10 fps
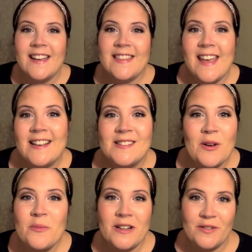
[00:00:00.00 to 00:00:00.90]
Thanks
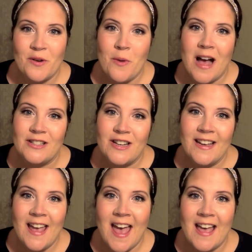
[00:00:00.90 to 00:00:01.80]
so much for
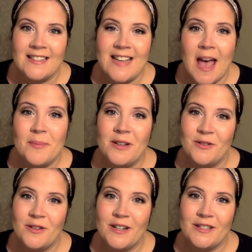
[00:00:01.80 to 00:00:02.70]
watching, and Happy New
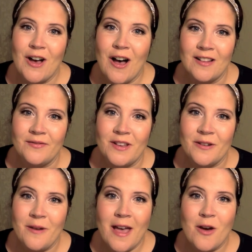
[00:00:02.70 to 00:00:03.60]
Year to all of
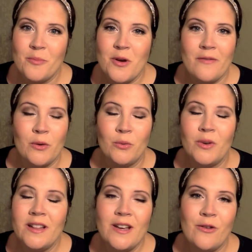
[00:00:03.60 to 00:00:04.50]
you. I hope you have a
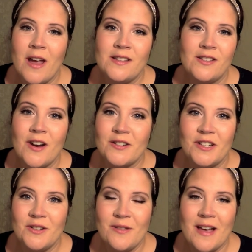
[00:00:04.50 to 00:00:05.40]
really great start to
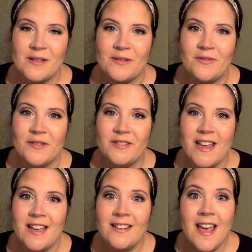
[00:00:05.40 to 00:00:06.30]

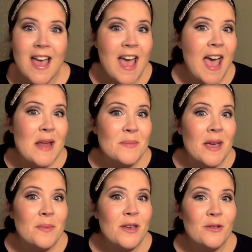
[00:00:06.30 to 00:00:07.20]
2015, and
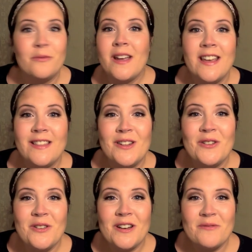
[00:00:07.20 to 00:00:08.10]
maybe you'll ring in the
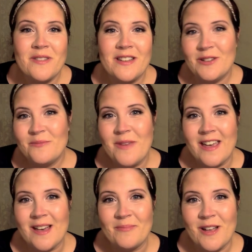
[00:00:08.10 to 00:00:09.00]
new year with a new
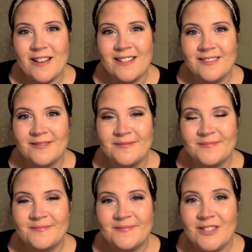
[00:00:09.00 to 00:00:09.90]
makeup look.
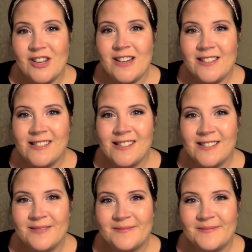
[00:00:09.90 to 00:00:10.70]
Cheers!